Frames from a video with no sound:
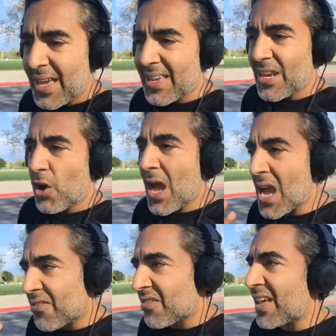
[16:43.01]
you know,
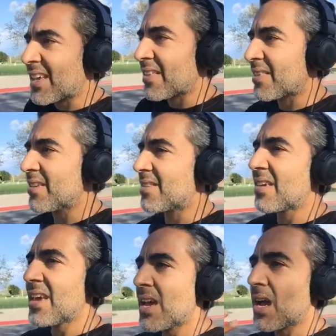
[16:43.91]
have like these
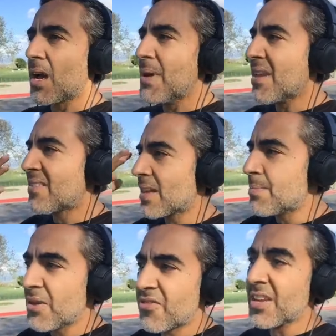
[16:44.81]
amazing
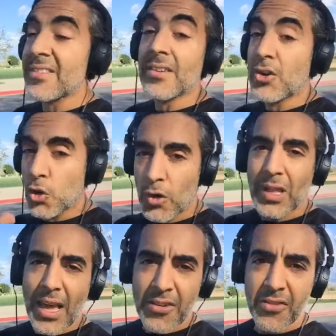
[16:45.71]
epiphanies of your own
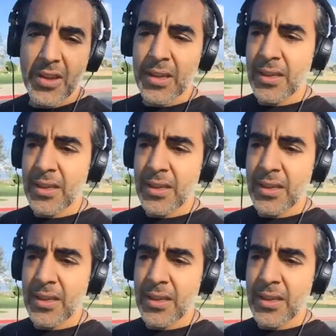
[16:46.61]
life.